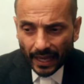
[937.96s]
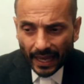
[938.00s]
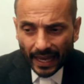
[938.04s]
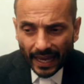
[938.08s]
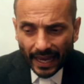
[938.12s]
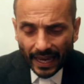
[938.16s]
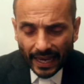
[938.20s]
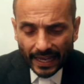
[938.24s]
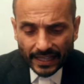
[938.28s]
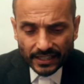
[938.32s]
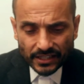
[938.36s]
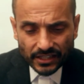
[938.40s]

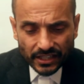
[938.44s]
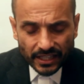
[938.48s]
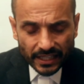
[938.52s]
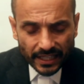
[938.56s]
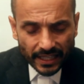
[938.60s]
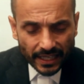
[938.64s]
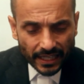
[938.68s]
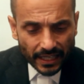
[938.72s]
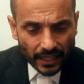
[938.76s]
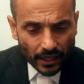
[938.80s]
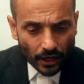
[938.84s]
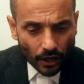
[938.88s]
It's
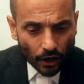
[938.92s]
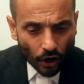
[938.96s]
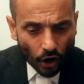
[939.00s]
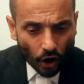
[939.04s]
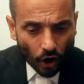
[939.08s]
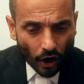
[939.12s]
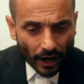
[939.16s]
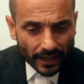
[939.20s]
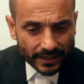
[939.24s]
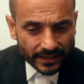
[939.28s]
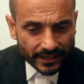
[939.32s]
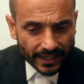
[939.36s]
the
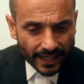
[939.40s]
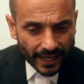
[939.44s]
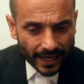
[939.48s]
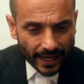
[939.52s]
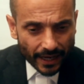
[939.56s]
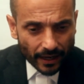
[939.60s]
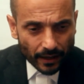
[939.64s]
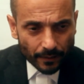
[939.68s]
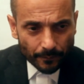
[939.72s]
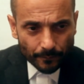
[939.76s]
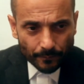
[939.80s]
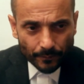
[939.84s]

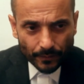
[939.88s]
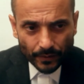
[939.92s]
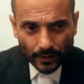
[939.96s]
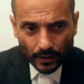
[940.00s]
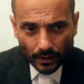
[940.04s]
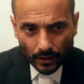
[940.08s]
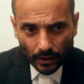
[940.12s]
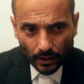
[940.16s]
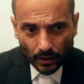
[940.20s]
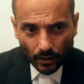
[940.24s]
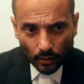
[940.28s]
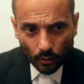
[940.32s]
idea
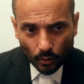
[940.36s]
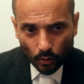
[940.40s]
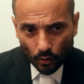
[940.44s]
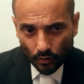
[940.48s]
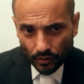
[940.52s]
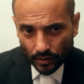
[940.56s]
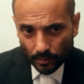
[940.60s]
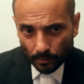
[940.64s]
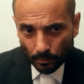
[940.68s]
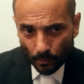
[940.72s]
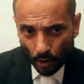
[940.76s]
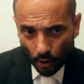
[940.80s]
or
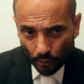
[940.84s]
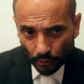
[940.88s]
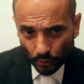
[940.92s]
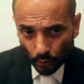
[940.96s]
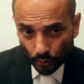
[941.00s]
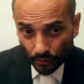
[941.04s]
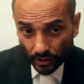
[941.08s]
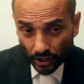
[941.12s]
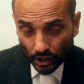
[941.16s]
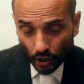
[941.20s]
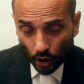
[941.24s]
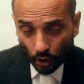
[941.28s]
the model,
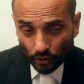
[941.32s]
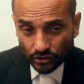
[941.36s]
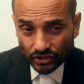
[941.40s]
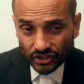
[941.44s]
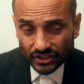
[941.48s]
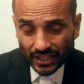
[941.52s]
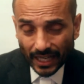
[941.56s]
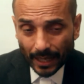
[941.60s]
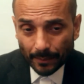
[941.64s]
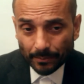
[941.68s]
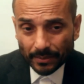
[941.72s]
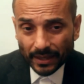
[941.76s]
the
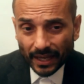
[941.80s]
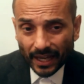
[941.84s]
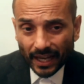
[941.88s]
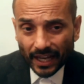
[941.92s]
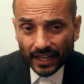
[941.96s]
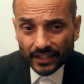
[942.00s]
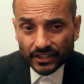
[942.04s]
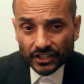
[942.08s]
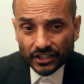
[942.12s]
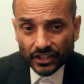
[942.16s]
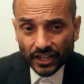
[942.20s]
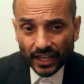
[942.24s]
concept
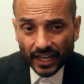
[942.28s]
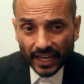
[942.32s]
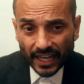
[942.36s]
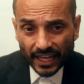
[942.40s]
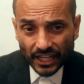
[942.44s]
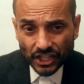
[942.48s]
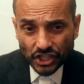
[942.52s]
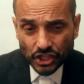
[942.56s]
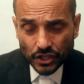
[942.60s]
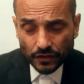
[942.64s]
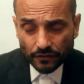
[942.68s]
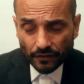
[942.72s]
that
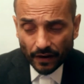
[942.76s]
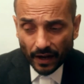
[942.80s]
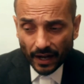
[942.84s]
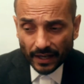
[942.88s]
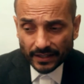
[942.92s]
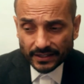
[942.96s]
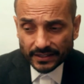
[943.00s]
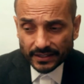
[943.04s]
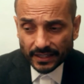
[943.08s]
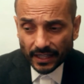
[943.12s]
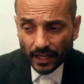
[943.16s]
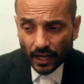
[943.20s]
each of
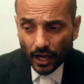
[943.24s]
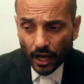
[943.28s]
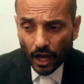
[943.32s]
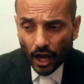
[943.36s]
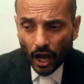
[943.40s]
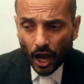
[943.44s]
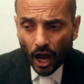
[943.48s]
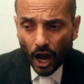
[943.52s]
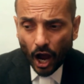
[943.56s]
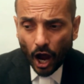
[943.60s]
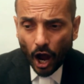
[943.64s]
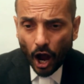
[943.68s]
us,
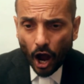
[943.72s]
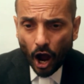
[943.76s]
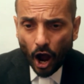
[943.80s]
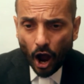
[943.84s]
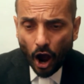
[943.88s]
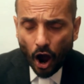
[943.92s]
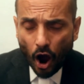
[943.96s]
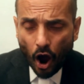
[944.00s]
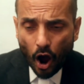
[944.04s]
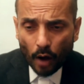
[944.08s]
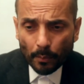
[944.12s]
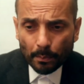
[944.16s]

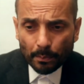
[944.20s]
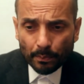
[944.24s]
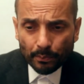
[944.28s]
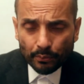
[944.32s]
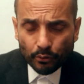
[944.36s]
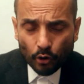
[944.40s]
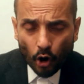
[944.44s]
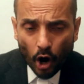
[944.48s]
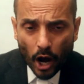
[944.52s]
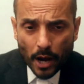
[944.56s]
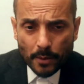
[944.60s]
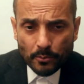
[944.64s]
our
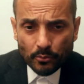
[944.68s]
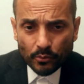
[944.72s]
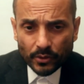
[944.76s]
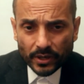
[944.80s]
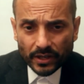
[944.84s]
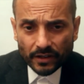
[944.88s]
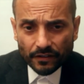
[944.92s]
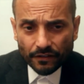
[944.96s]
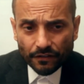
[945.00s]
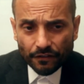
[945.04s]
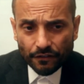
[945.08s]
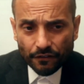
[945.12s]

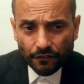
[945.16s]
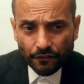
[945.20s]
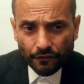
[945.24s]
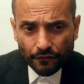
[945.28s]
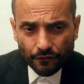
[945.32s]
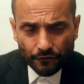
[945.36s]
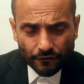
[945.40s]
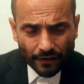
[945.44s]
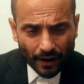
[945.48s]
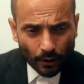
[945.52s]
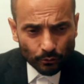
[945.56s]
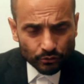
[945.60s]
primary
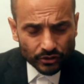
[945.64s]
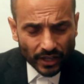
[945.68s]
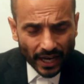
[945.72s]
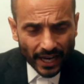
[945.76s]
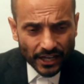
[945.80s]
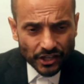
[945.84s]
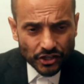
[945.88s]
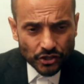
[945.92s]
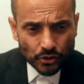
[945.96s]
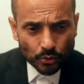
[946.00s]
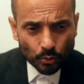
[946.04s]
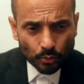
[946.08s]

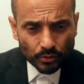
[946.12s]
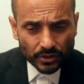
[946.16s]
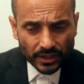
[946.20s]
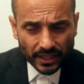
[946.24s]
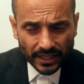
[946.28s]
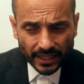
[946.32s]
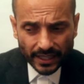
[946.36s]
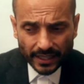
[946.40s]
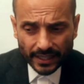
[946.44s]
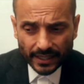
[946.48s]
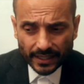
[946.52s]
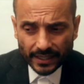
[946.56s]
foundational
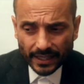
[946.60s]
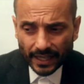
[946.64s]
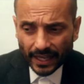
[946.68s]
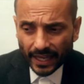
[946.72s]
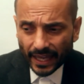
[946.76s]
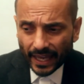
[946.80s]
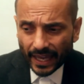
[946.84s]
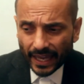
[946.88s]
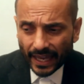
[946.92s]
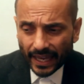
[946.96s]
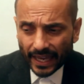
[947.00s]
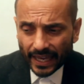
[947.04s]
need
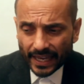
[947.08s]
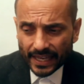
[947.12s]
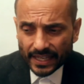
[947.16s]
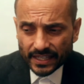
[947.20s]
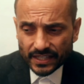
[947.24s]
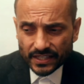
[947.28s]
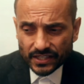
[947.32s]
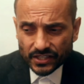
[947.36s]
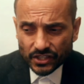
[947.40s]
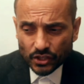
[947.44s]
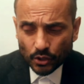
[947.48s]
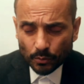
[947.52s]

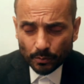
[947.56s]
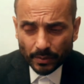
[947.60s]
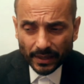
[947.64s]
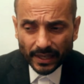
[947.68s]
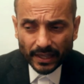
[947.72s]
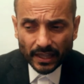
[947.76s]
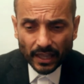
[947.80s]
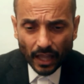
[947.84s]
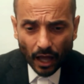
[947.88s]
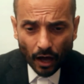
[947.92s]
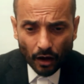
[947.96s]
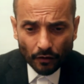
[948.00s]
is to be
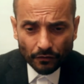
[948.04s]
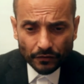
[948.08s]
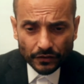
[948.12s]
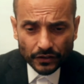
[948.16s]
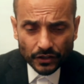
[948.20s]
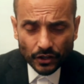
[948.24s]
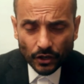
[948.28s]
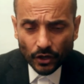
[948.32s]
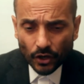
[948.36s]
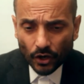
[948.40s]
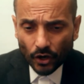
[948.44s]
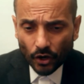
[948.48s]
loved
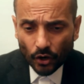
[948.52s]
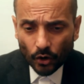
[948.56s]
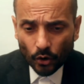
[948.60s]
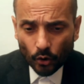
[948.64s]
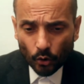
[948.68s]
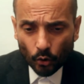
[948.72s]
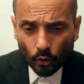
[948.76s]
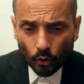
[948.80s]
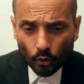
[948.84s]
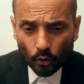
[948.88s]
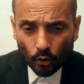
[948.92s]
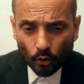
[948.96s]

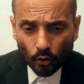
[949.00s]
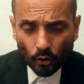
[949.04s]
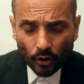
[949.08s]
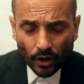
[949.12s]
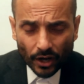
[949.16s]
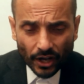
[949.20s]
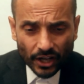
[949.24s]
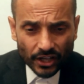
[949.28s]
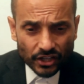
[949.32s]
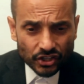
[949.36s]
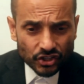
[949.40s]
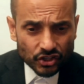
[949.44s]
or
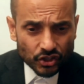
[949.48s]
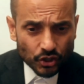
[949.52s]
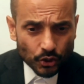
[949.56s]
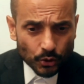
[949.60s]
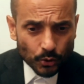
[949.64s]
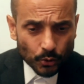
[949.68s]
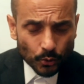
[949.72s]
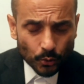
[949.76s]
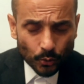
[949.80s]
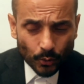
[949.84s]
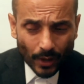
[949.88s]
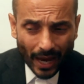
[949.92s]

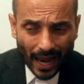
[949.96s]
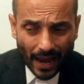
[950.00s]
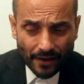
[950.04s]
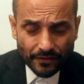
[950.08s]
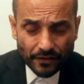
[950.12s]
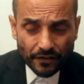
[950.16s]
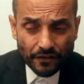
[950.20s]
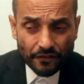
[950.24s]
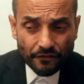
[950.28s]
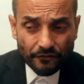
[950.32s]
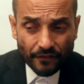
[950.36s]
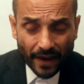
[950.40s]
to have
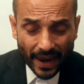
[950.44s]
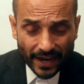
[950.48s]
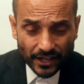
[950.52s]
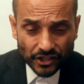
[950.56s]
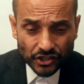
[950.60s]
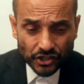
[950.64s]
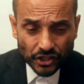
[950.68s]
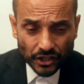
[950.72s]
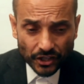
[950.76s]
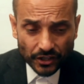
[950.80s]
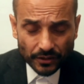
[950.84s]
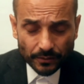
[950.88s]

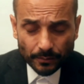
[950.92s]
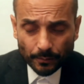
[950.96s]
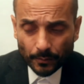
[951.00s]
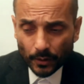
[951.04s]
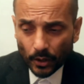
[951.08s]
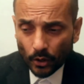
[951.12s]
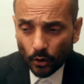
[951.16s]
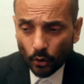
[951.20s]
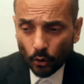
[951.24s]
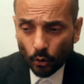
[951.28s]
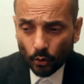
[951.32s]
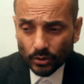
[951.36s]
affection
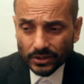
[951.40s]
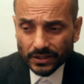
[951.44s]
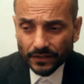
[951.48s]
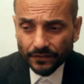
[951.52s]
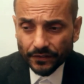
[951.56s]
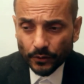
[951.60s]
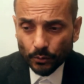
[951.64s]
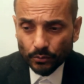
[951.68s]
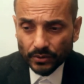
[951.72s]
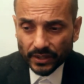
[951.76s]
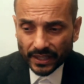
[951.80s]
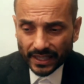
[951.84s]
or to
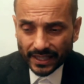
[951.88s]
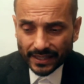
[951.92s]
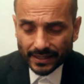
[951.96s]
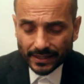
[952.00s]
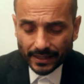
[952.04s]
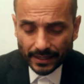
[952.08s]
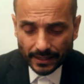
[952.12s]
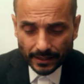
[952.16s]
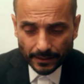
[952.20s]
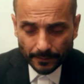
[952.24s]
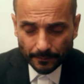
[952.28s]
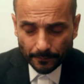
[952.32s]
feel needed.